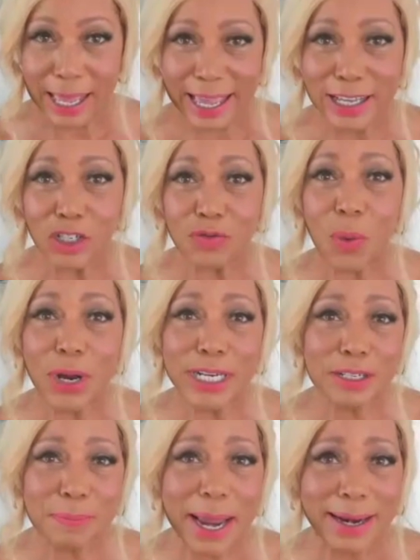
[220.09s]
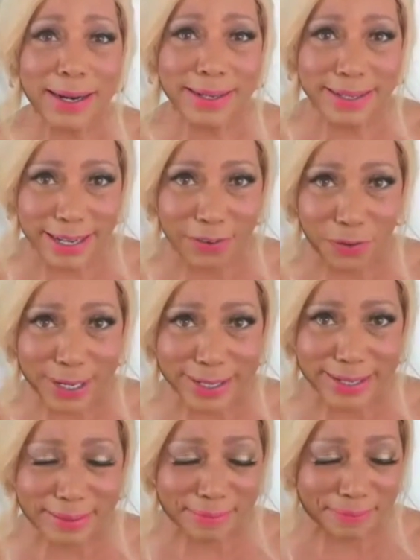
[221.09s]
His voice made a
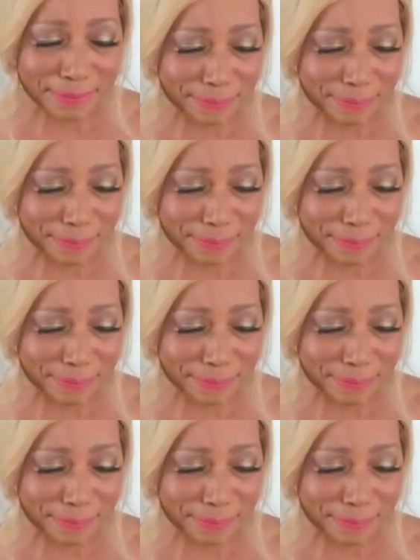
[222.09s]
difference.